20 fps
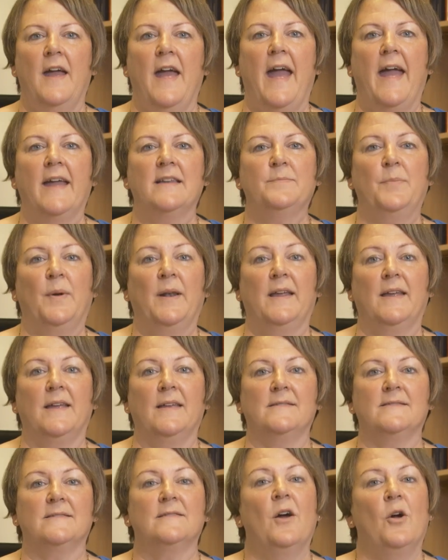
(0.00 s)
and
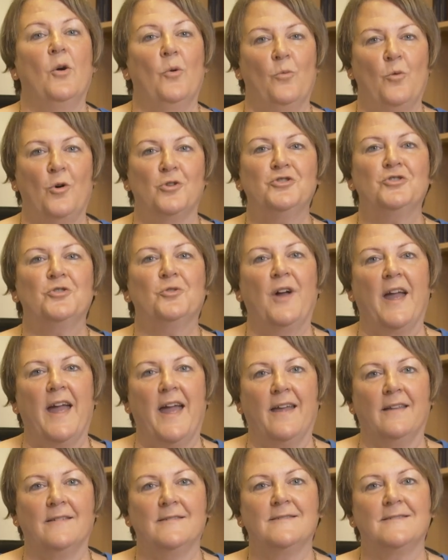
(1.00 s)
please wash your
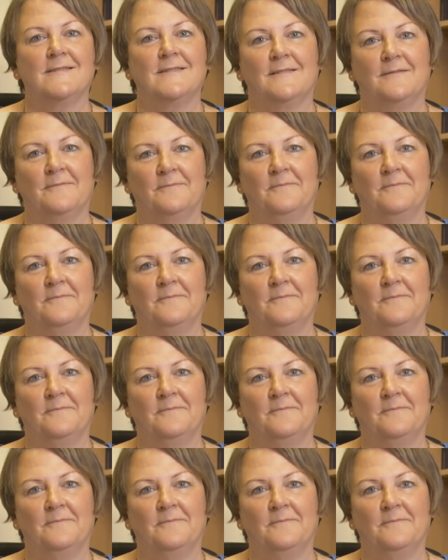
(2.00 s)
hands.